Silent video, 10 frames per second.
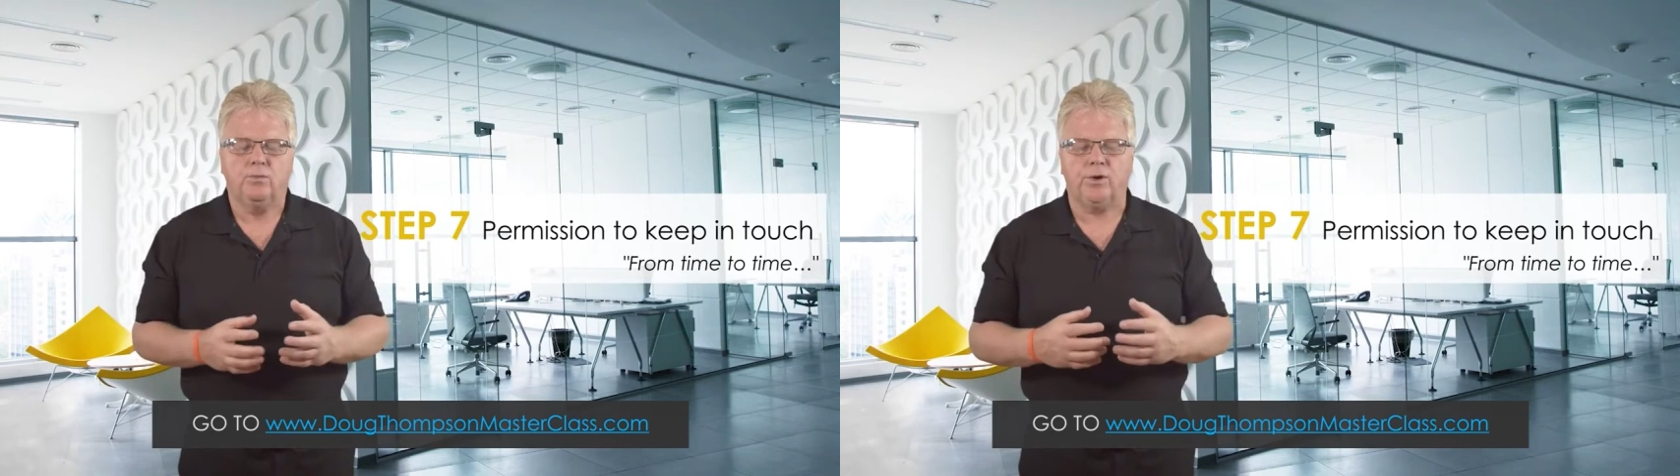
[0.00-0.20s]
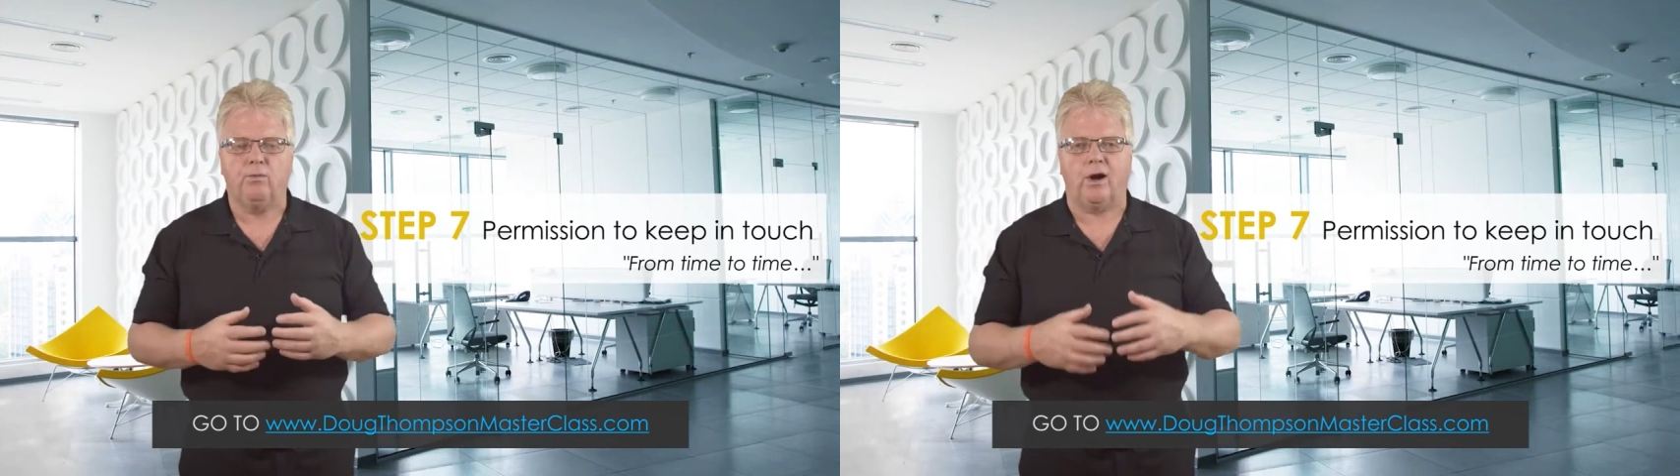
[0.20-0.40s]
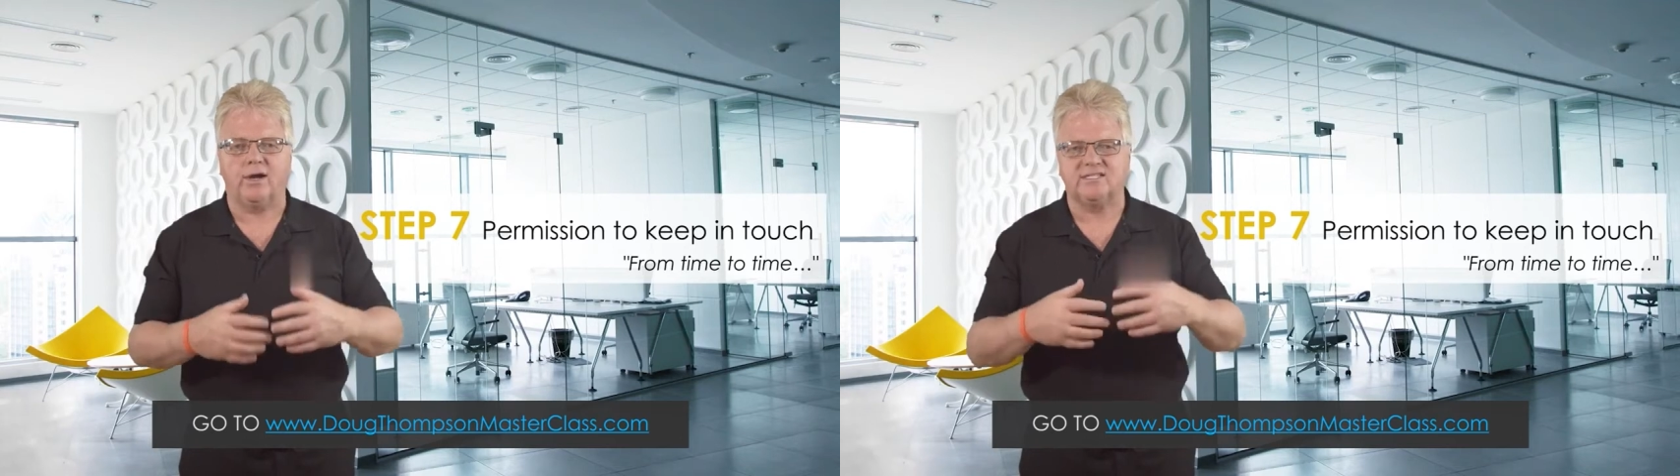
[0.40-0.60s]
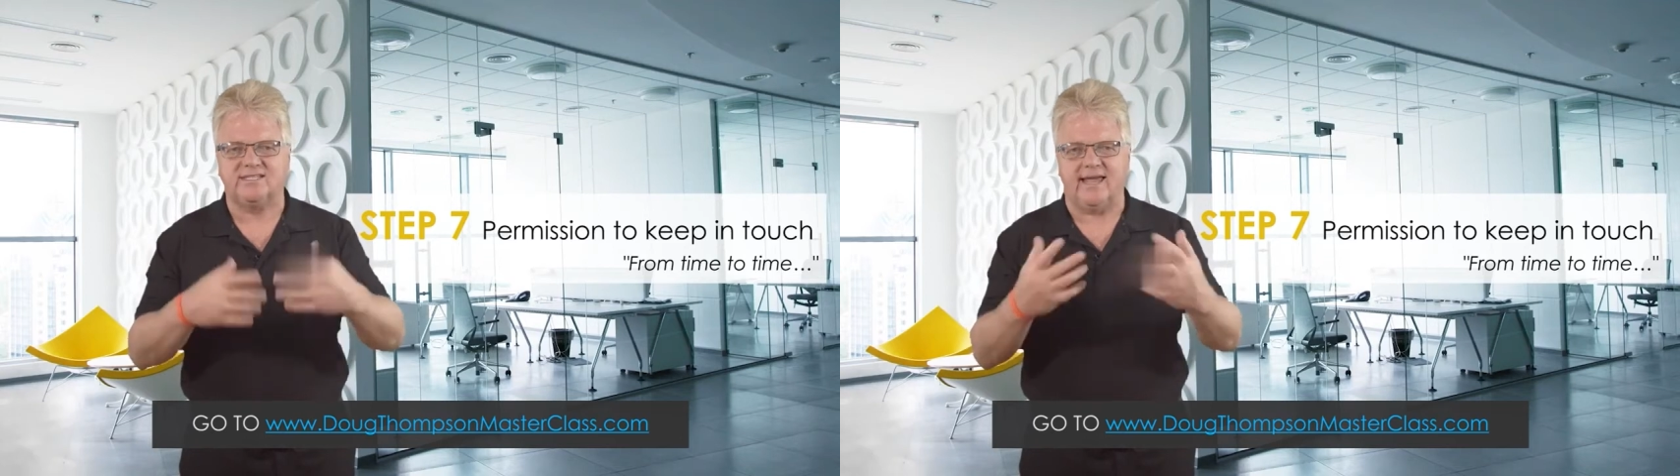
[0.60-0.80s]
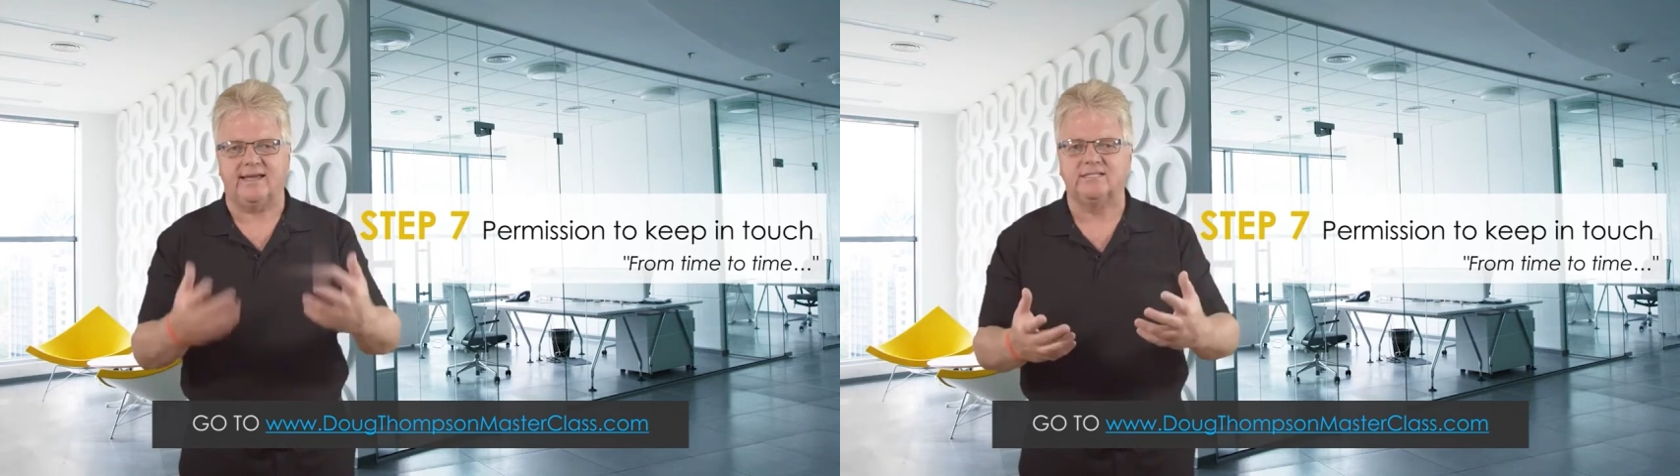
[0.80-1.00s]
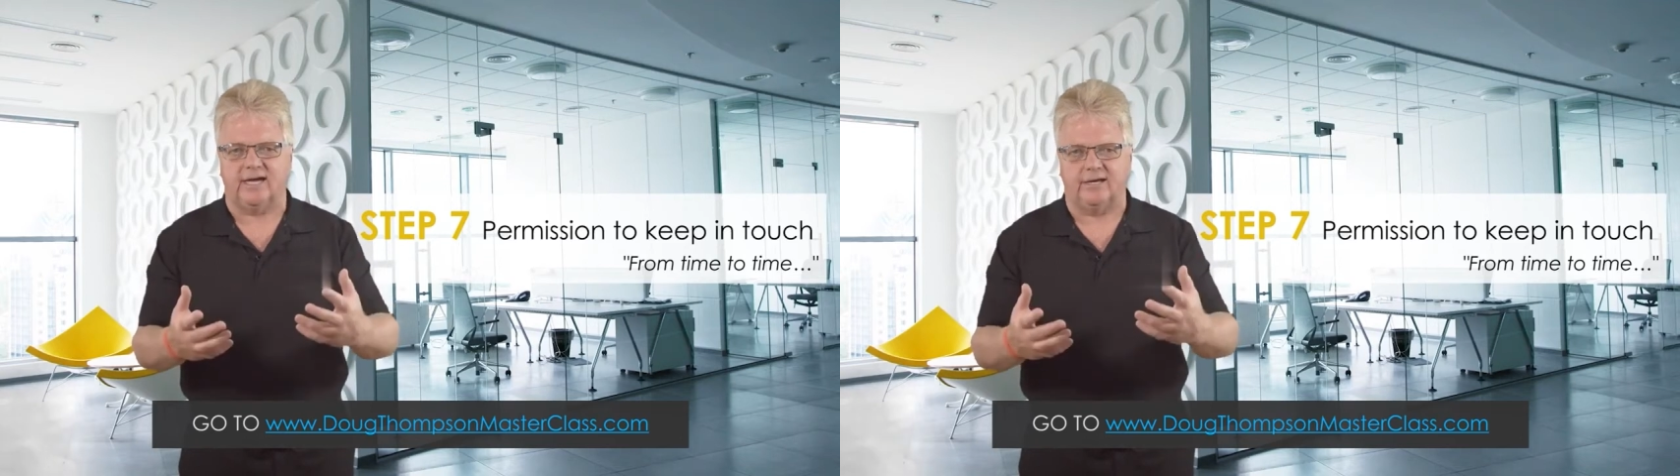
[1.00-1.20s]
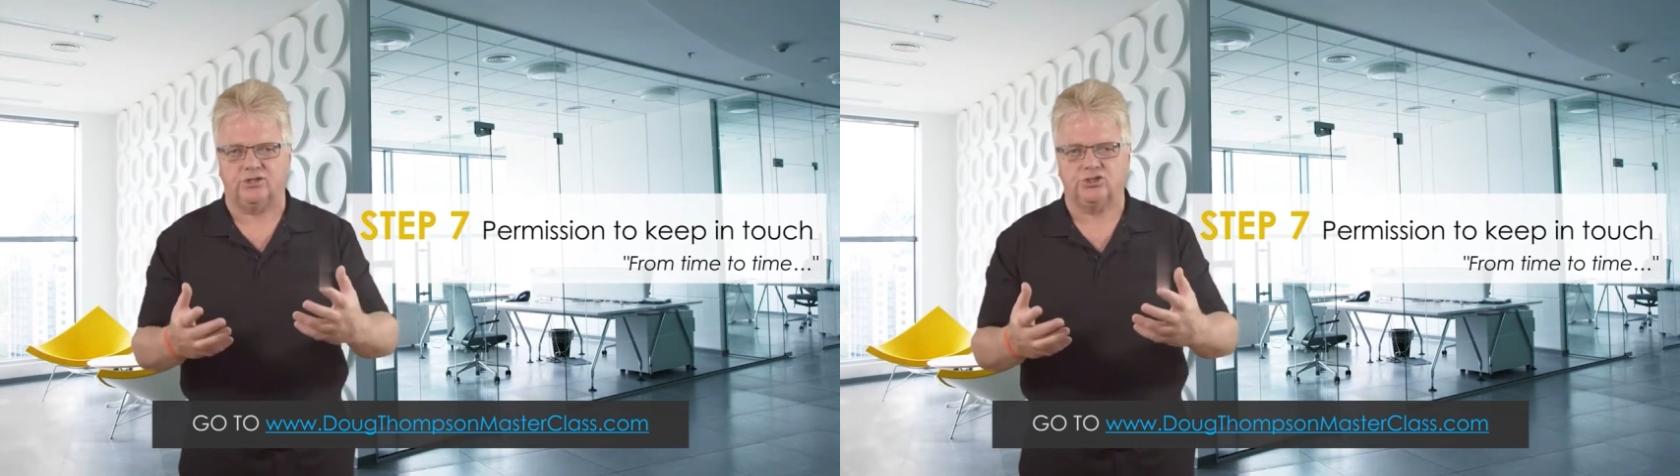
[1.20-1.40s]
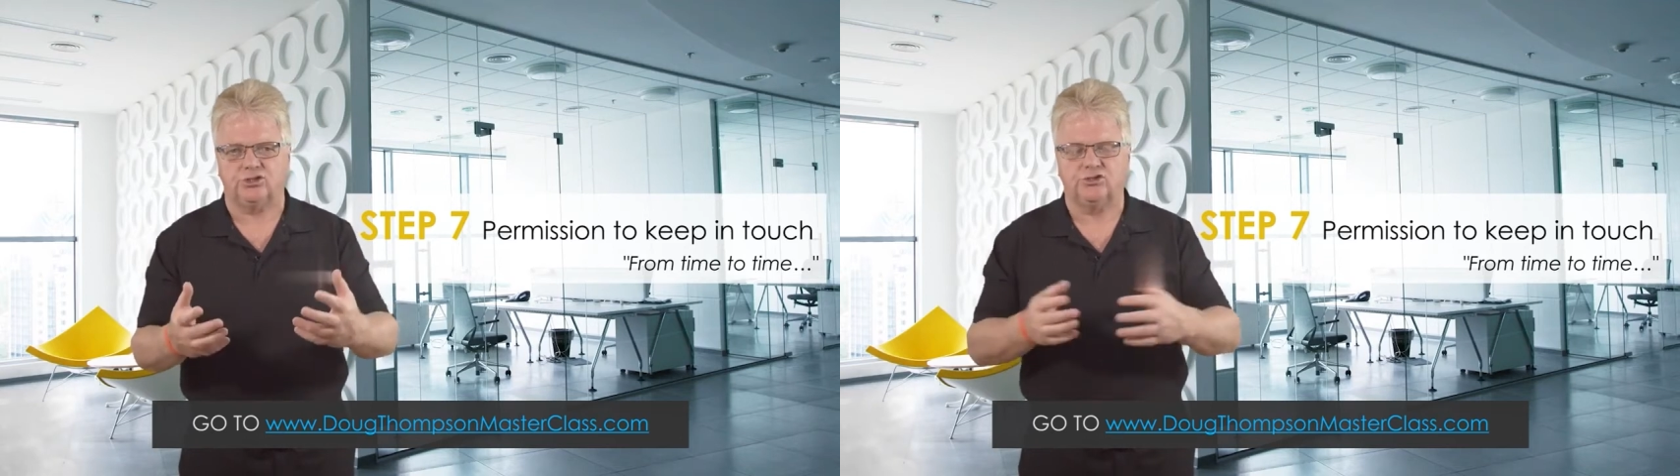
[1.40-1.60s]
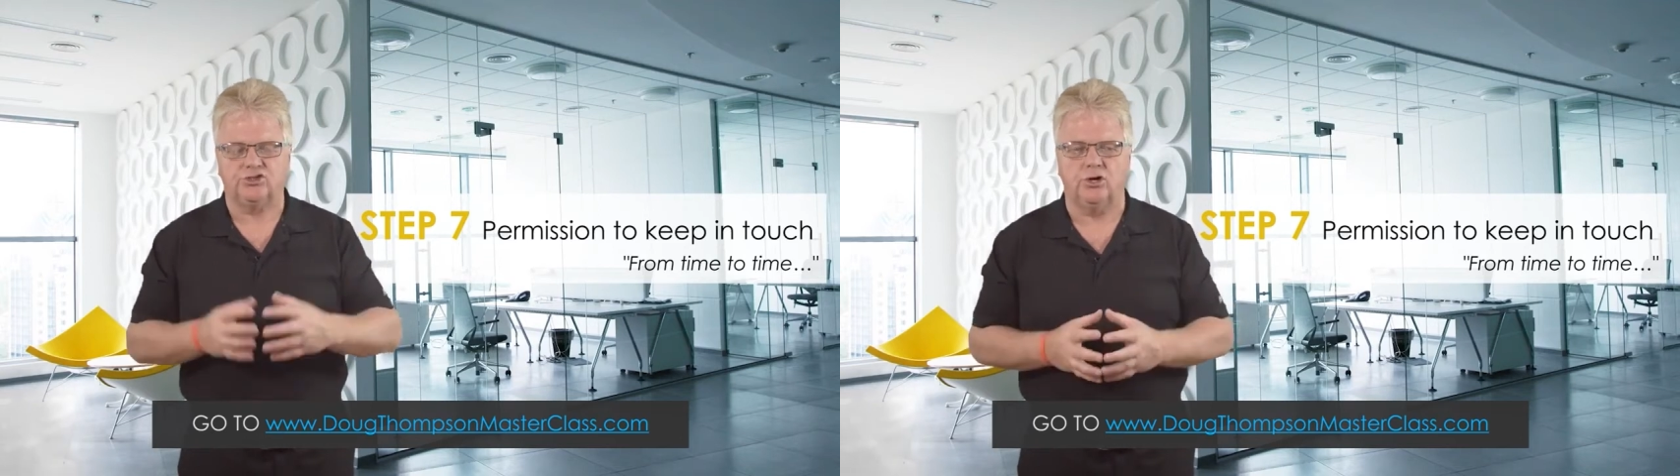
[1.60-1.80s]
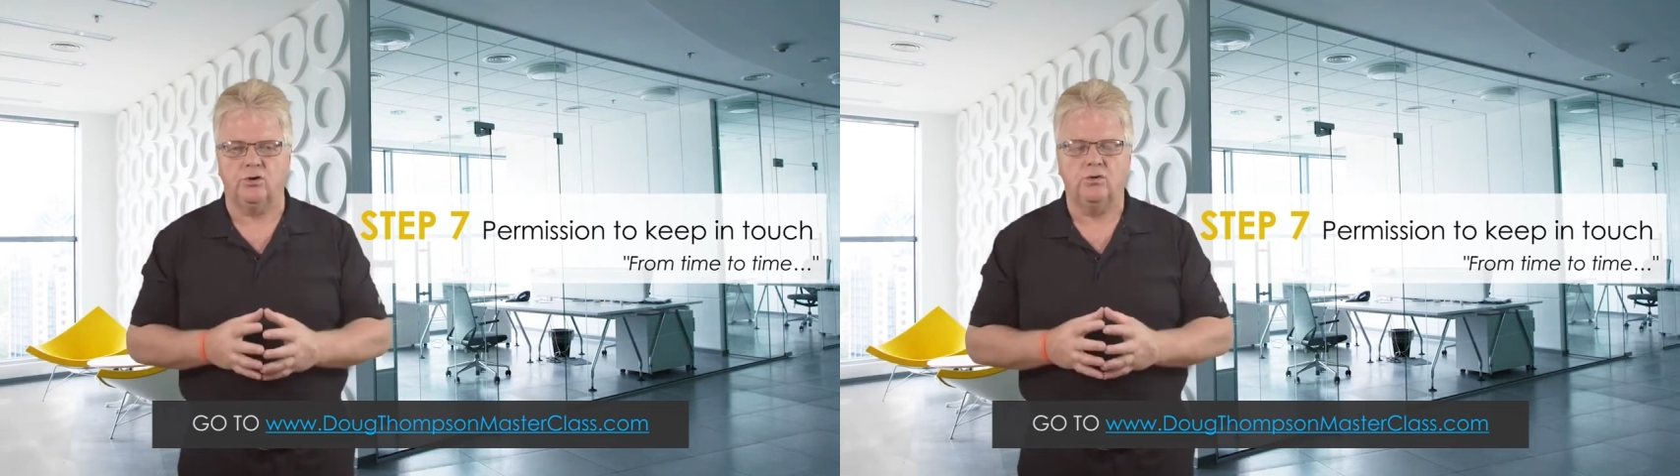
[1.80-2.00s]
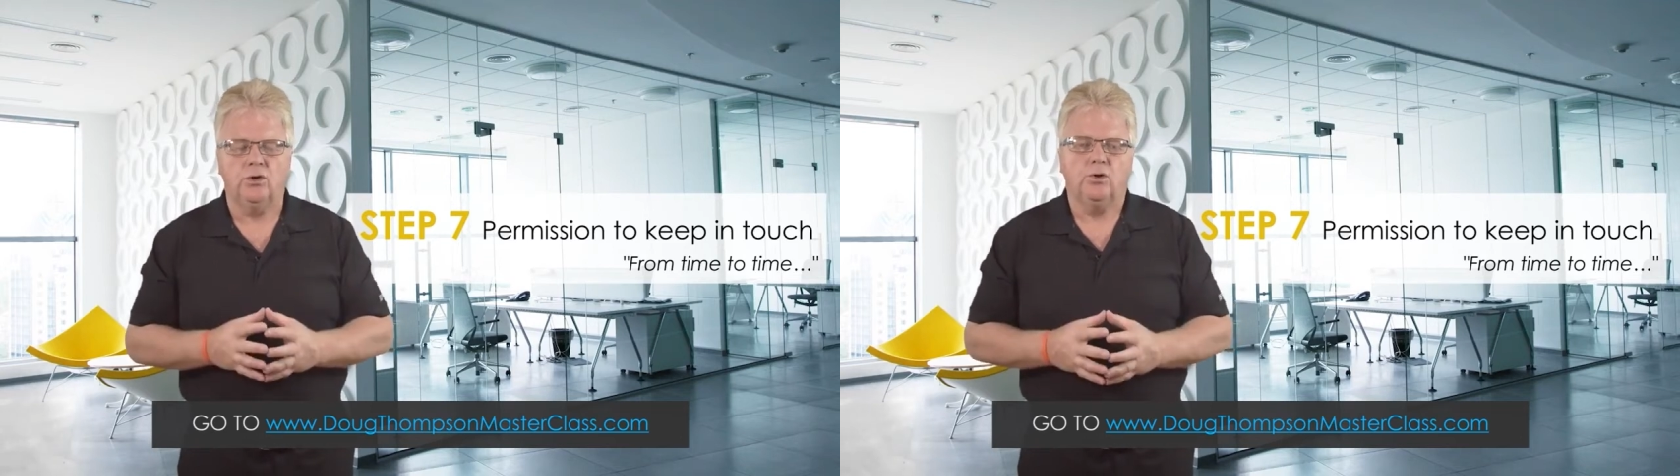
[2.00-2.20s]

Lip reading: We want to stay in touch. So